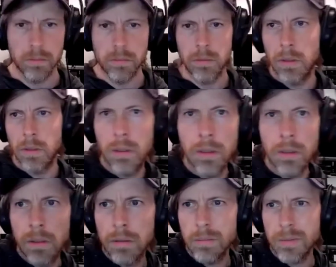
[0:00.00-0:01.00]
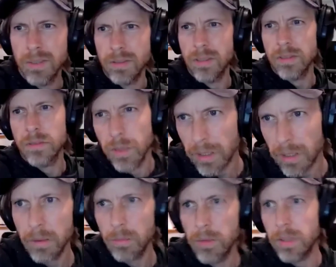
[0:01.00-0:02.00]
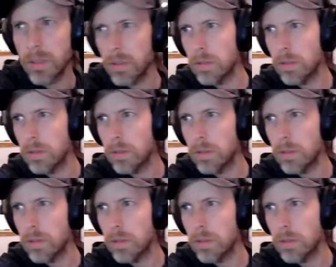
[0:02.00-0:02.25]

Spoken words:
Let me adjust my camera here